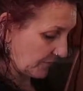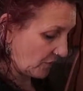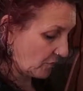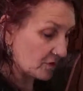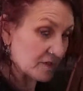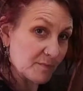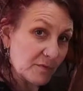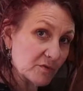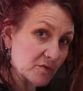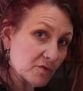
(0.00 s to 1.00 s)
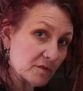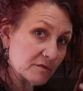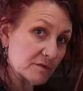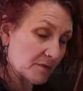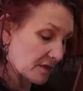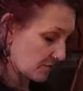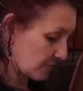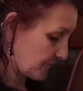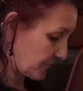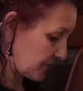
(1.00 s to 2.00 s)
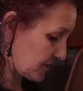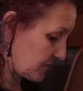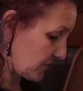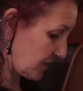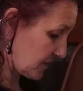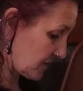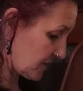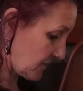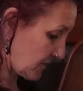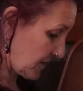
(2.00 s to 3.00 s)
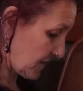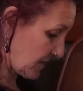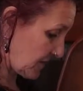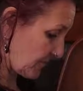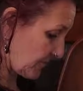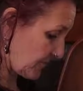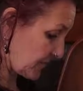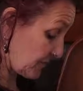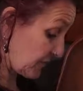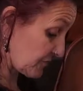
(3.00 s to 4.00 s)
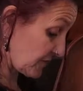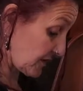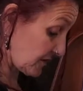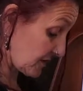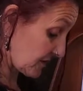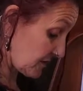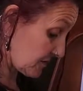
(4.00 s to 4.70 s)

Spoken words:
Oh, you can smell the sugar as well. The sweetness coming up. It smells really nice.